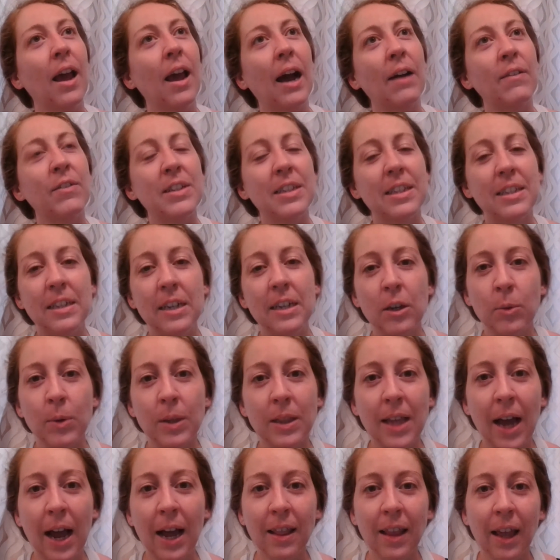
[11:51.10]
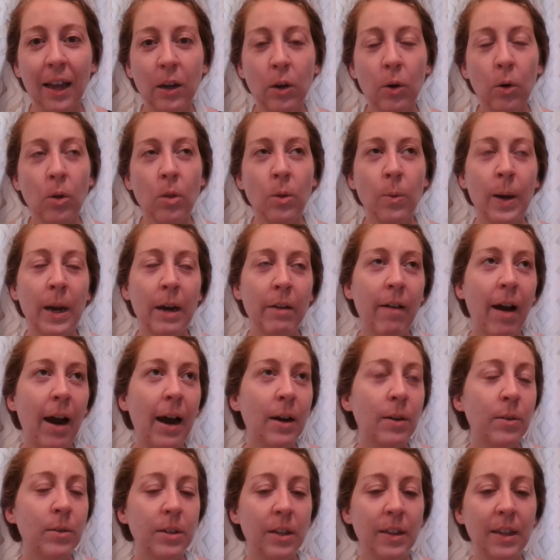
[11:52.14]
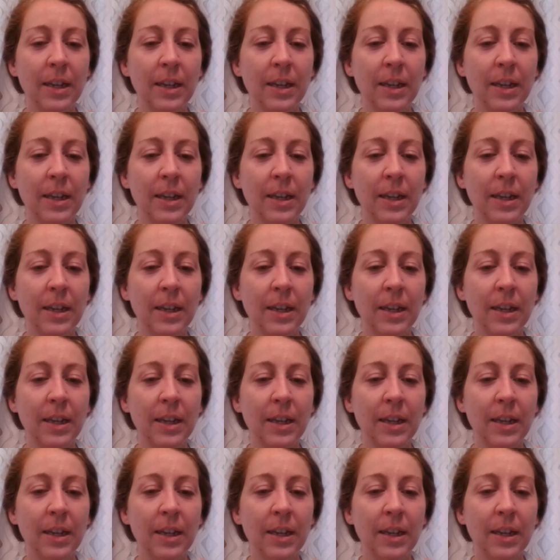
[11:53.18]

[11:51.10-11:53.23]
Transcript: having to deal with that like all the way around.